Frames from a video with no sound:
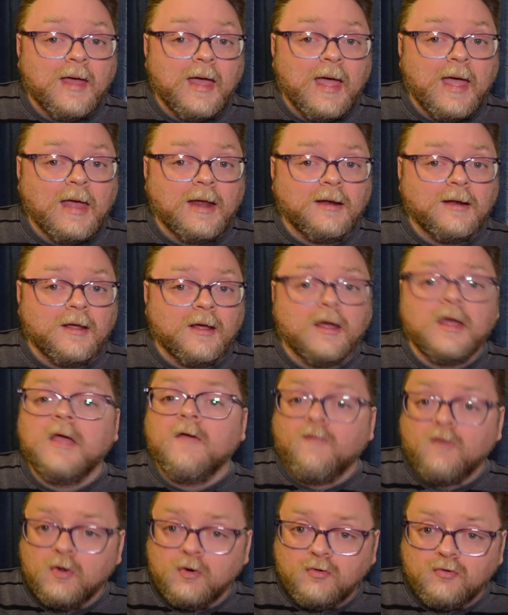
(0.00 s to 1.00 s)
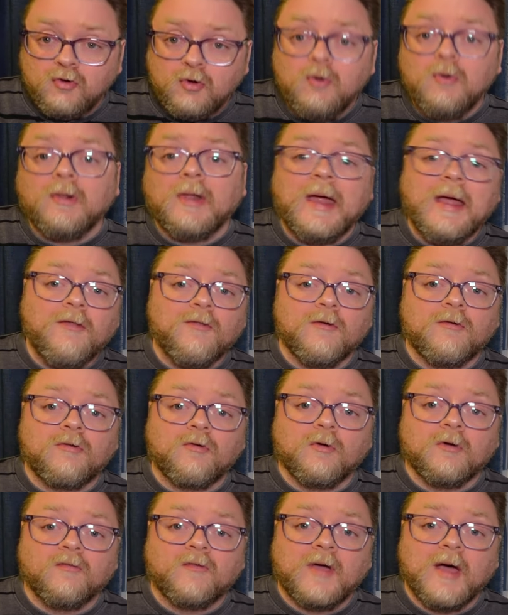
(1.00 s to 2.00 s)
And uh, if you do like this
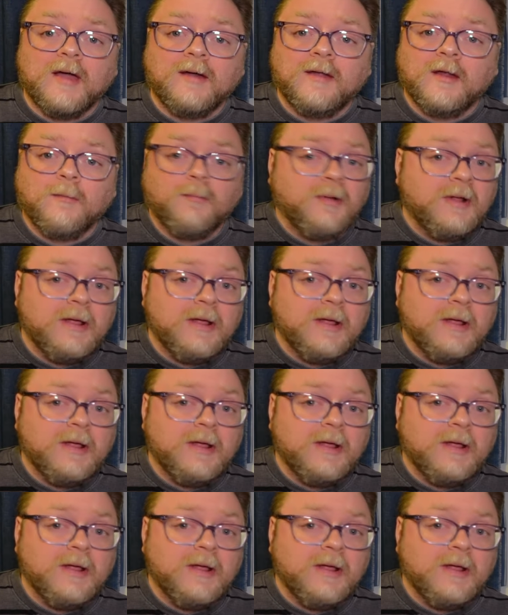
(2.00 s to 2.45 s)
sort of content,